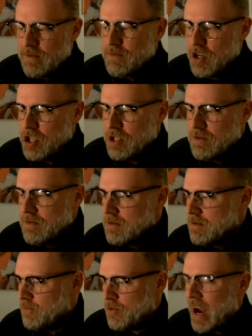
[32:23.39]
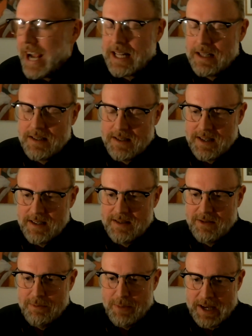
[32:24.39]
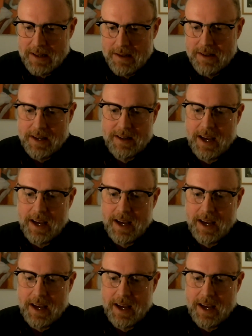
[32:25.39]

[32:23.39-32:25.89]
good practice is to build it,